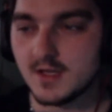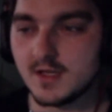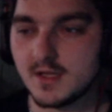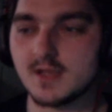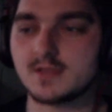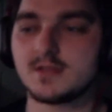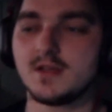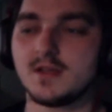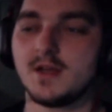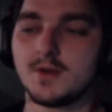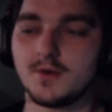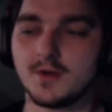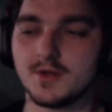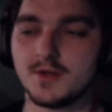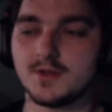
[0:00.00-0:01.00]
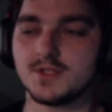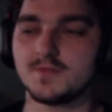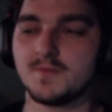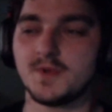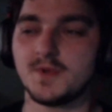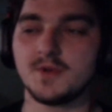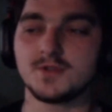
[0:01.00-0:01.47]
Yes, I know it has
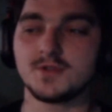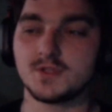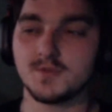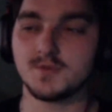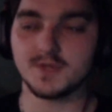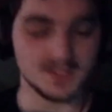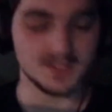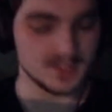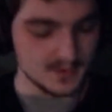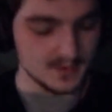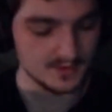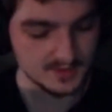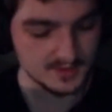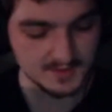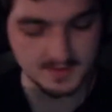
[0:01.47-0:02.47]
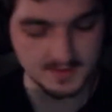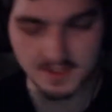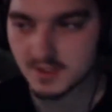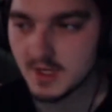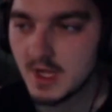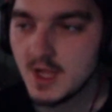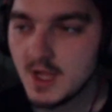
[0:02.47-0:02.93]
been just a week since the Christmas
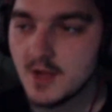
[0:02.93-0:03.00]
special,